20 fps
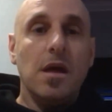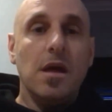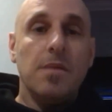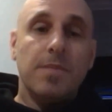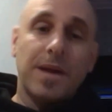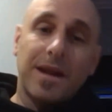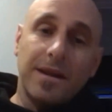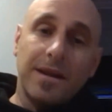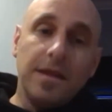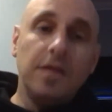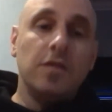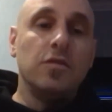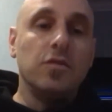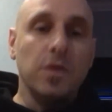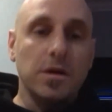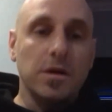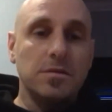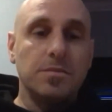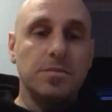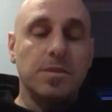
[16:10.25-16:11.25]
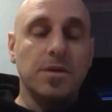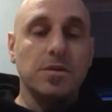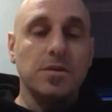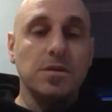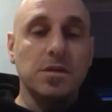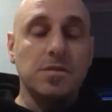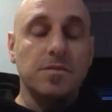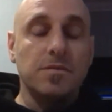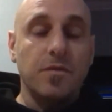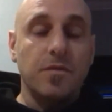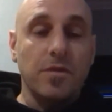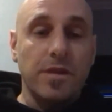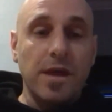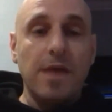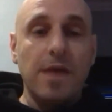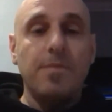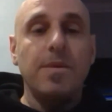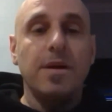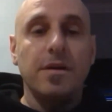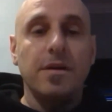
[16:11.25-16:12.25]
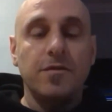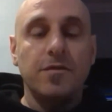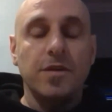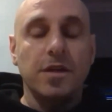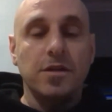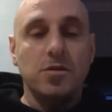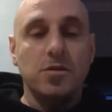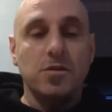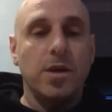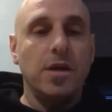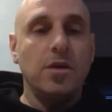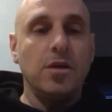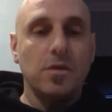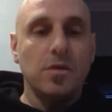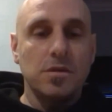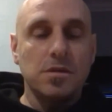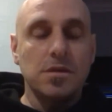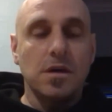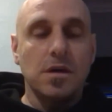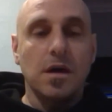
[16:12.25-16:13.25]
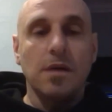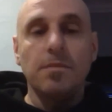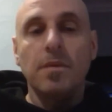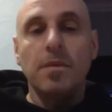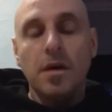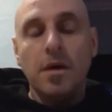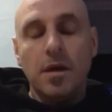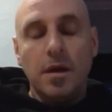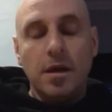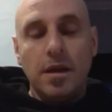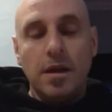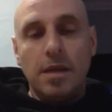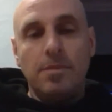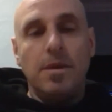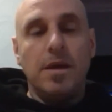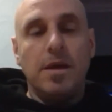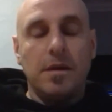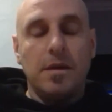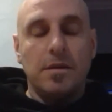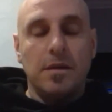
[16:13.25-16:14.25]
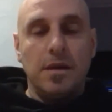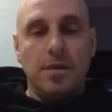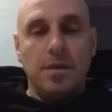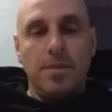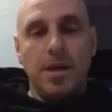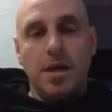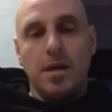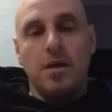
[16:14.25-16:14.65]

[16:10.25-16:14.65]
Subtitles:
but I need to do it because it's for their benefit in 20 years' time. Let me put it